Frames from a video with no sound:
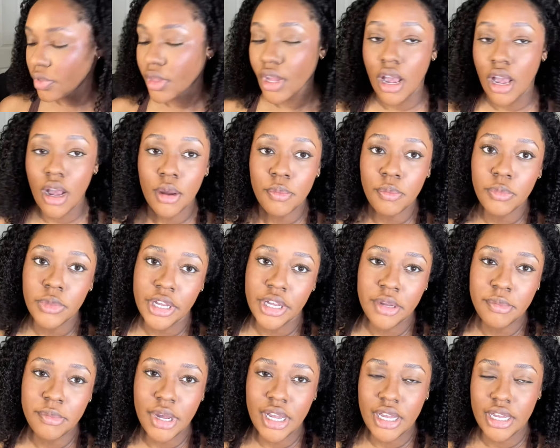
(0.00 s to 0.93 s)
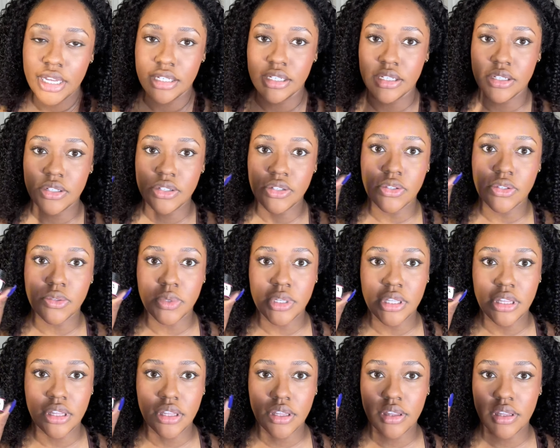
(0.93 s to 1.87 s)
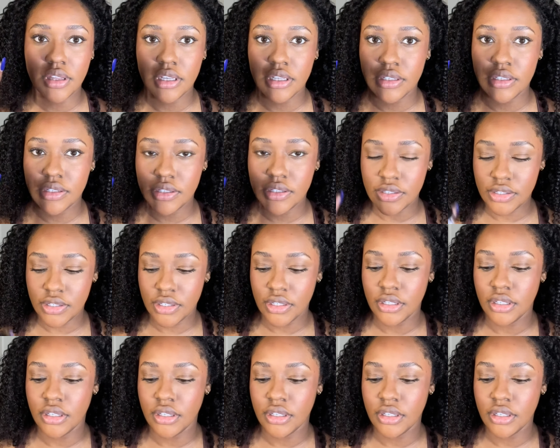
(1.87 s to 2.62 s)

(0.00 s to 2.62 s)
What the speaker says: I'm laying my edges with this